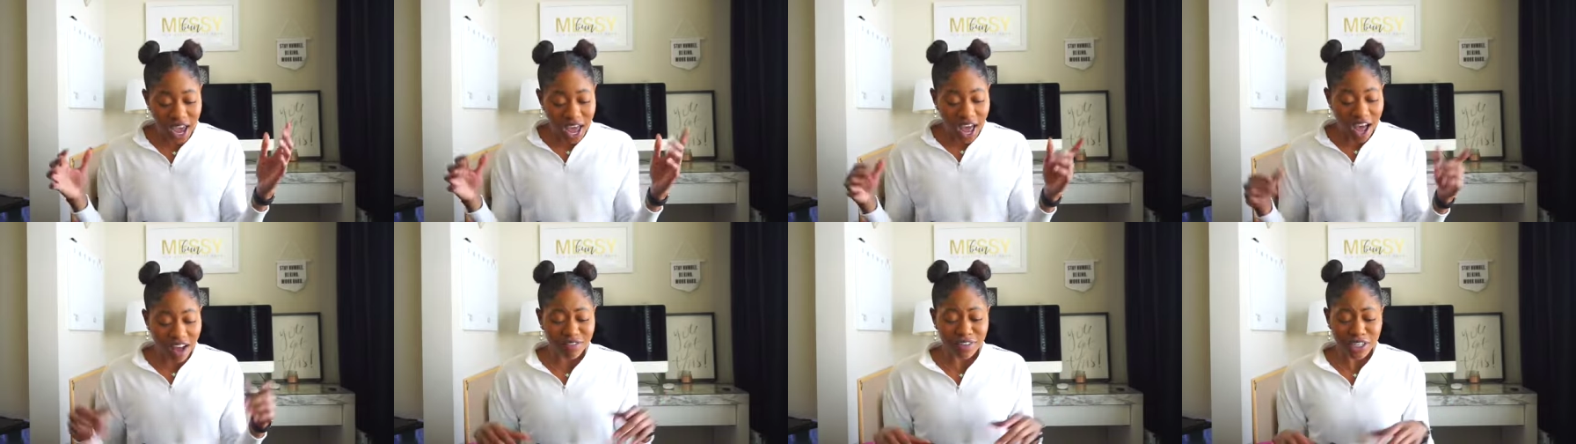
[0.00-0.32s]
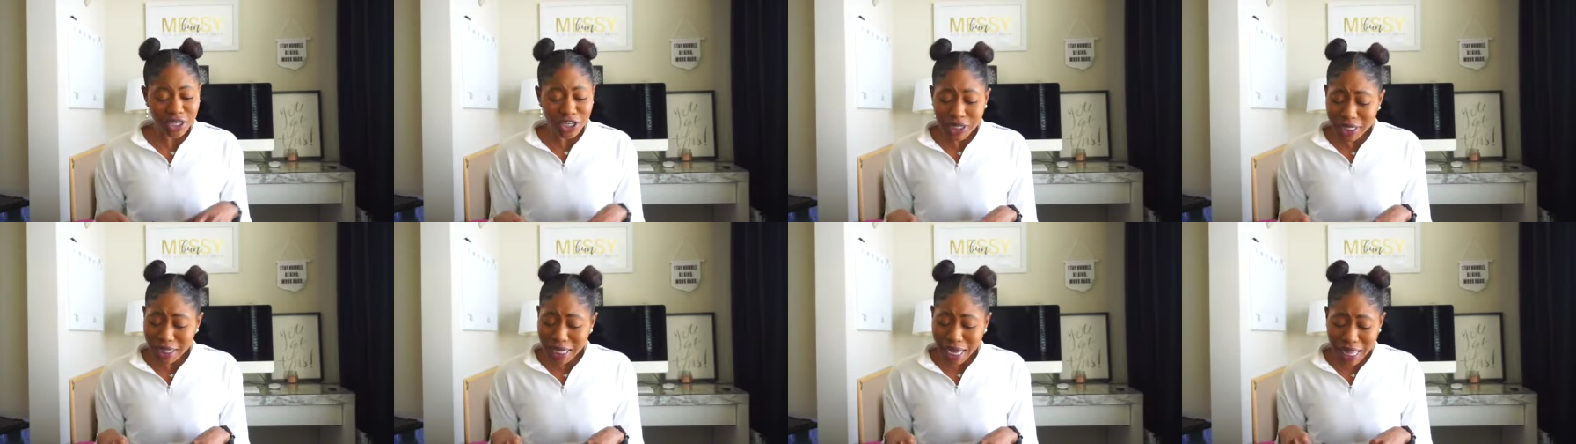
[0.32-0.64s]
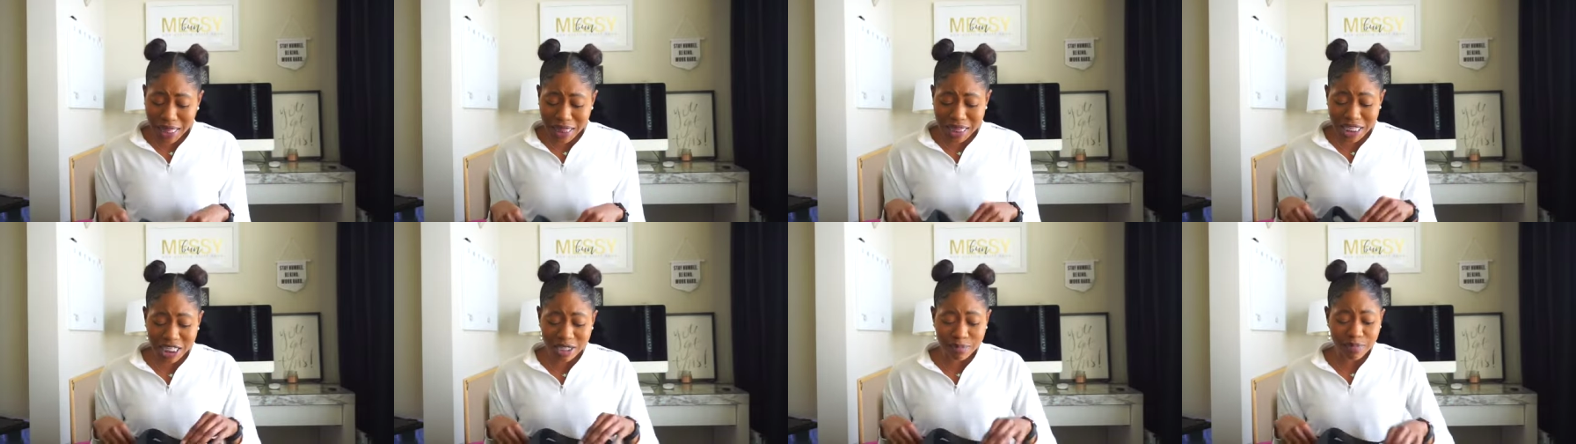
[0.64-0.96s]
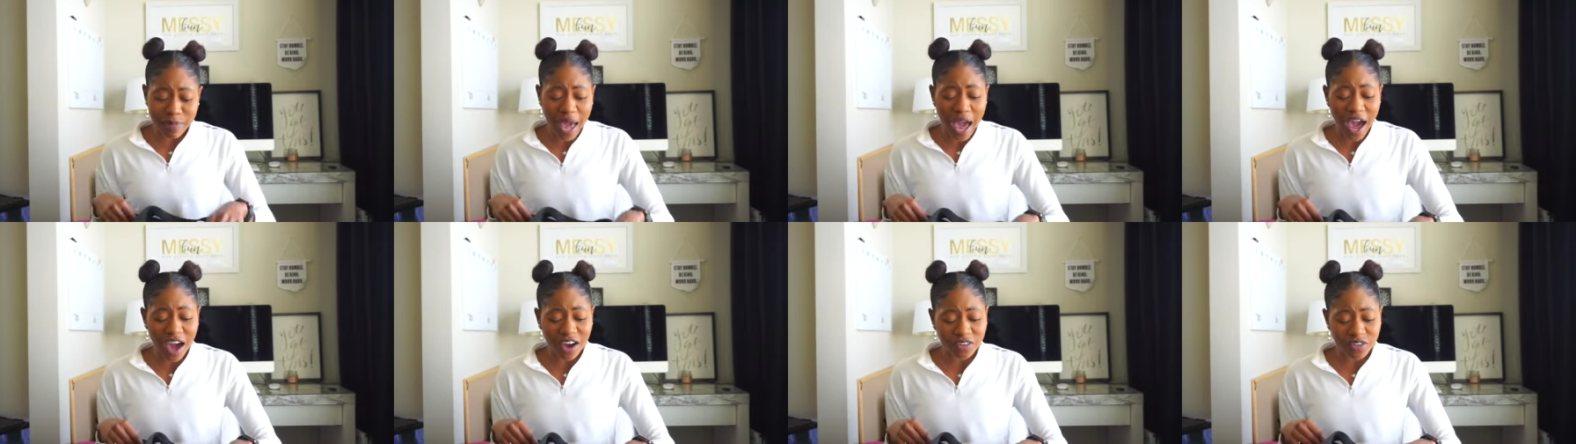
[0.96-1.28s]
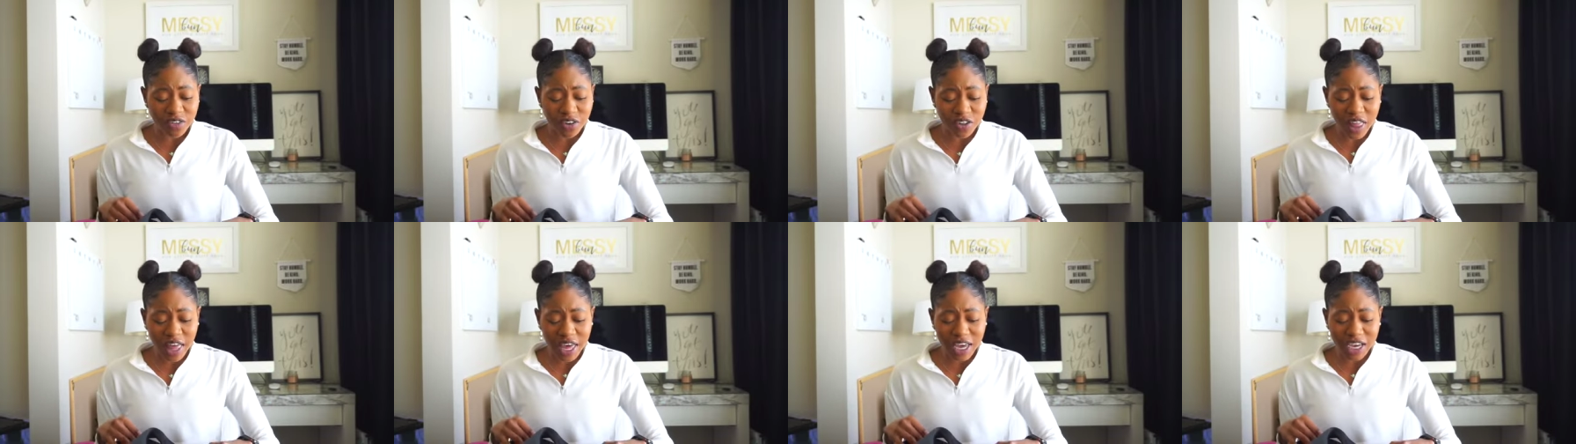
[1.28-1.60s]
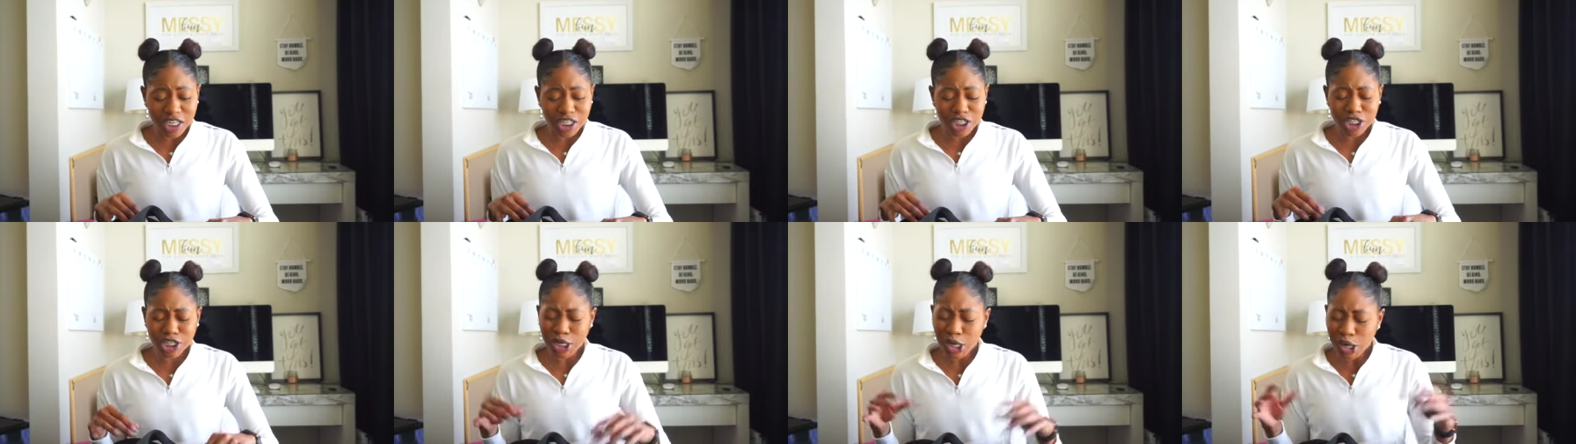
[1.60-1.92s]
I've literally had this bag for
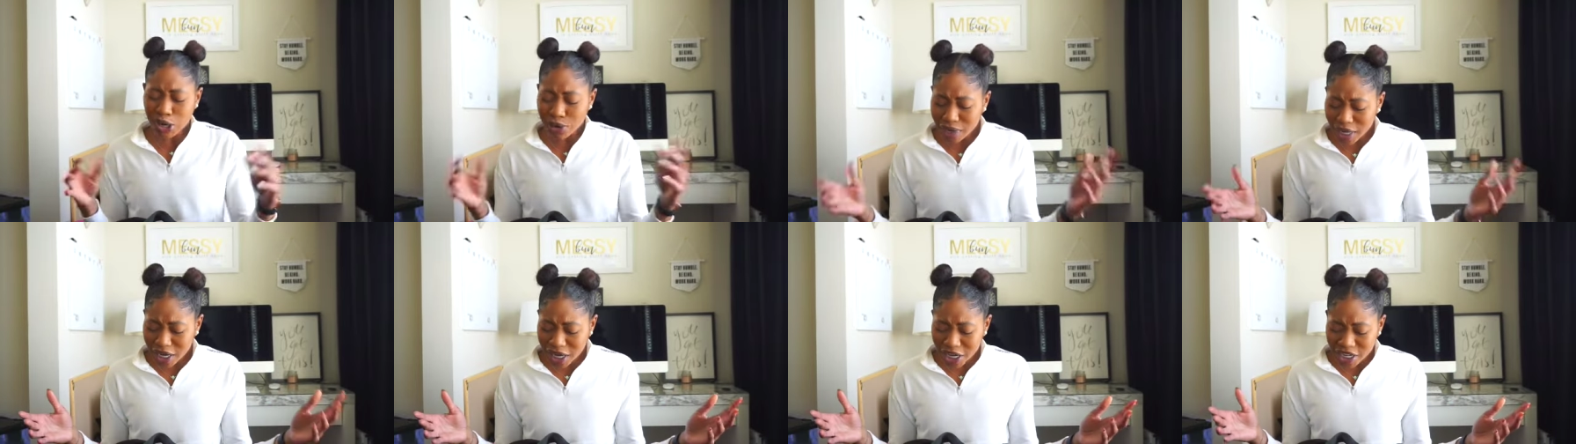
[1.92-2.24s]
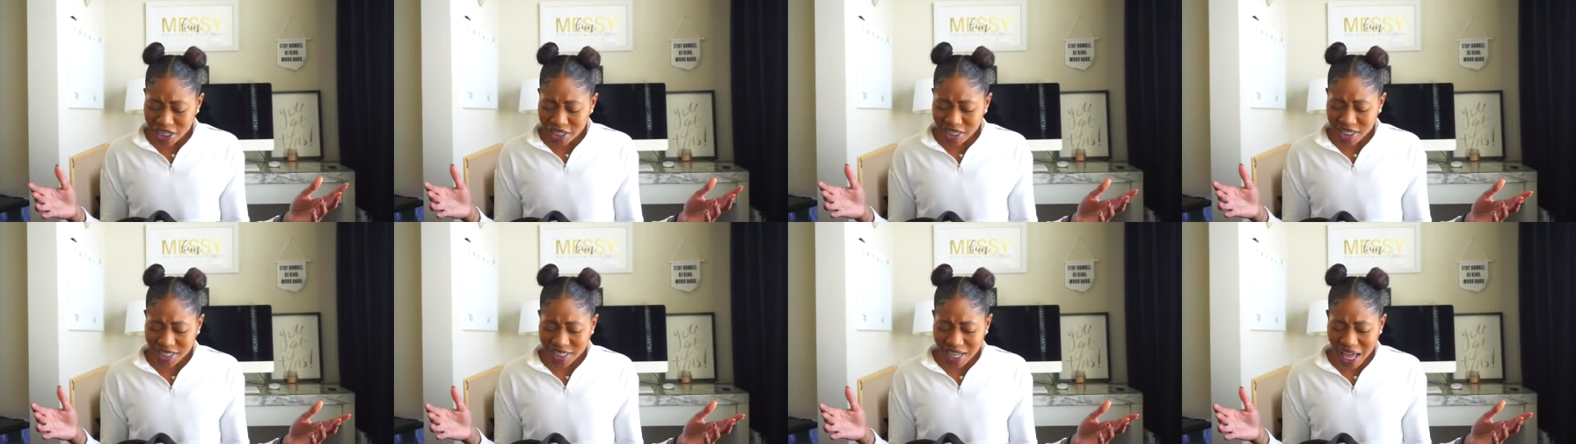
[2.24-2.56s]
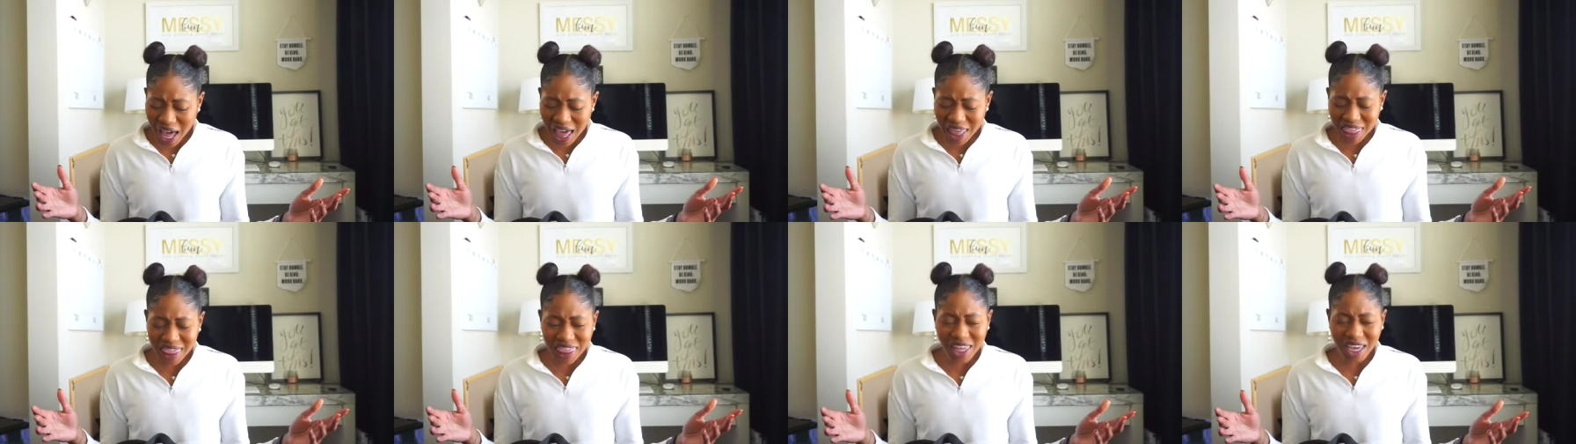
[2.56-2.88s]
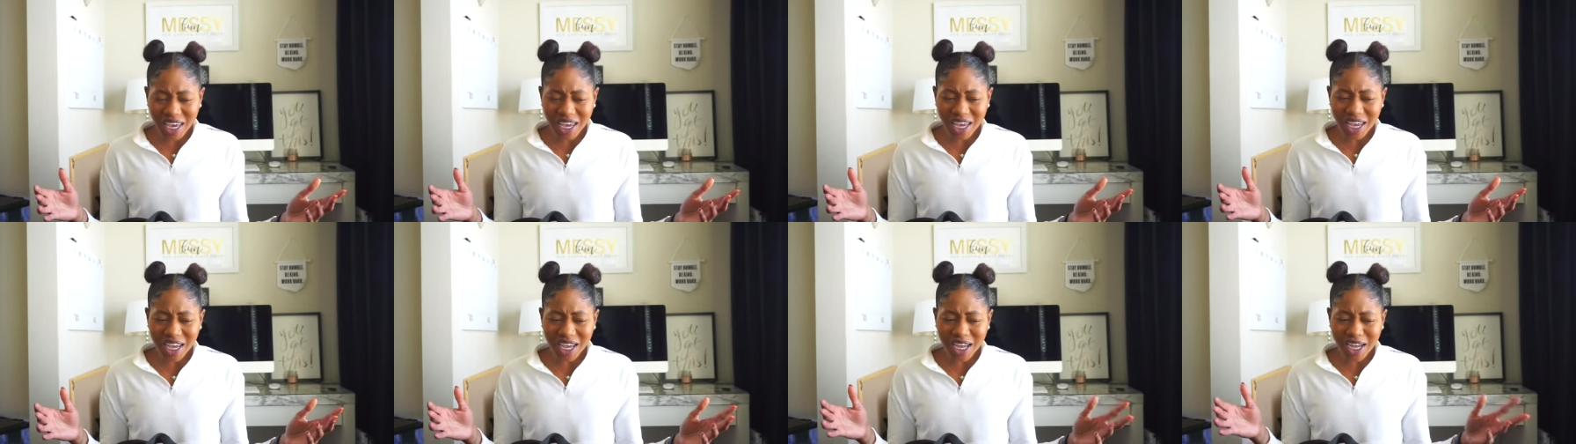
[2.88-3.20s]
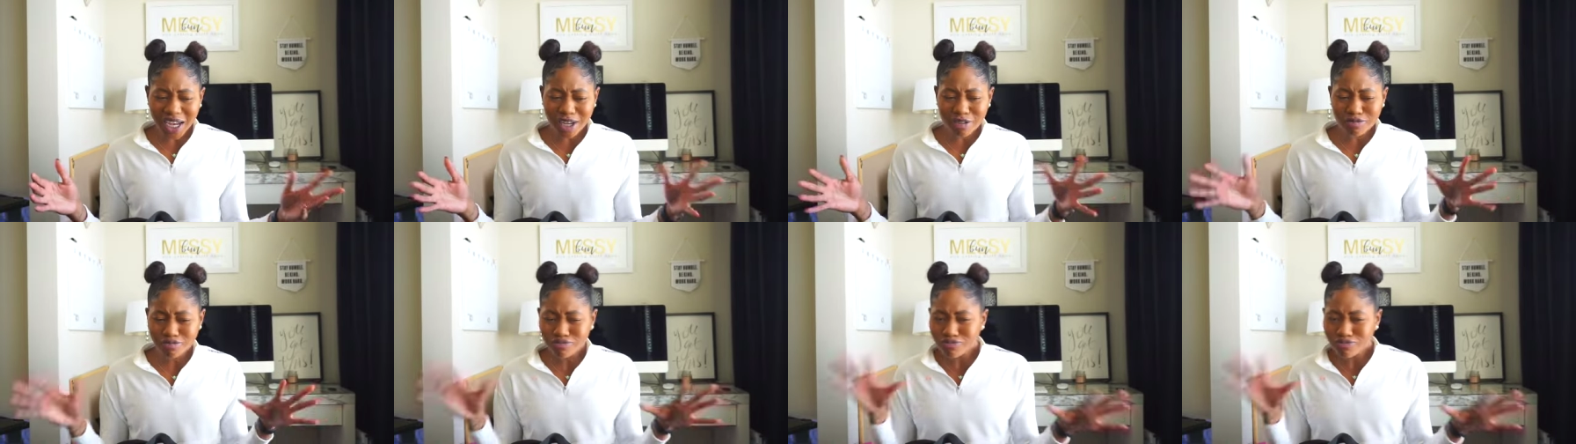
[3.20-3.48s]
like two years, I think